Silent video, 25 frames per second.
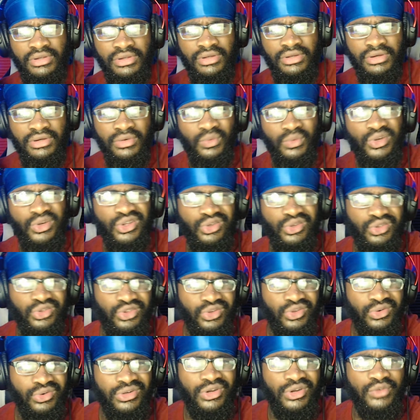What are you
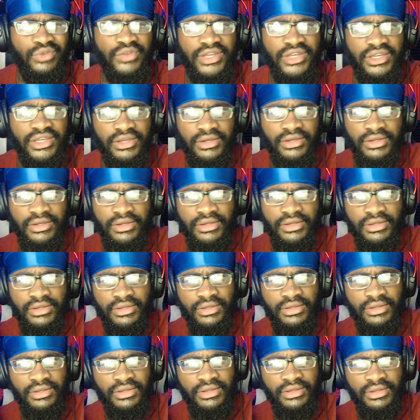doing over here?
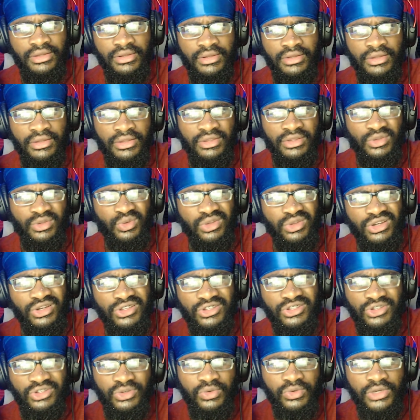You look
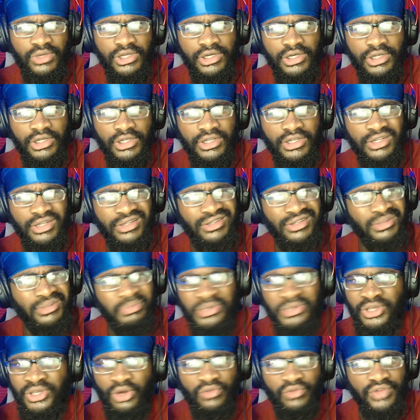too good to
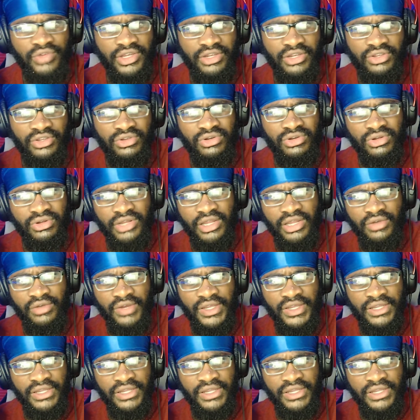be over here. You know that, right?